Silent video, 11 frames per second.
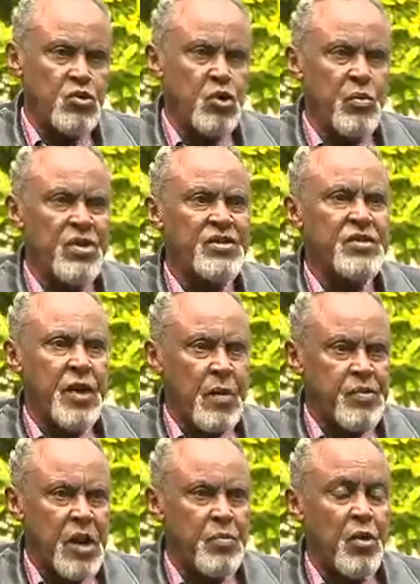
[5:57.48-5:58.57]
should be
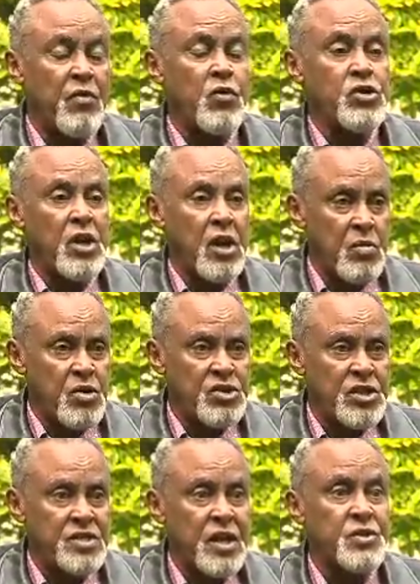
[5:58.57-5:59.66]
scrapped, and provincial
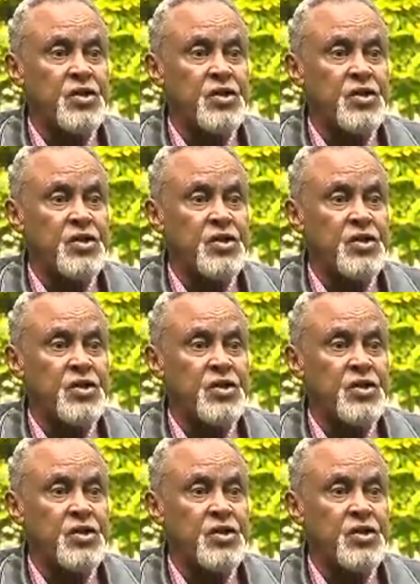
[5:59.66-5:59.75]
commissioners and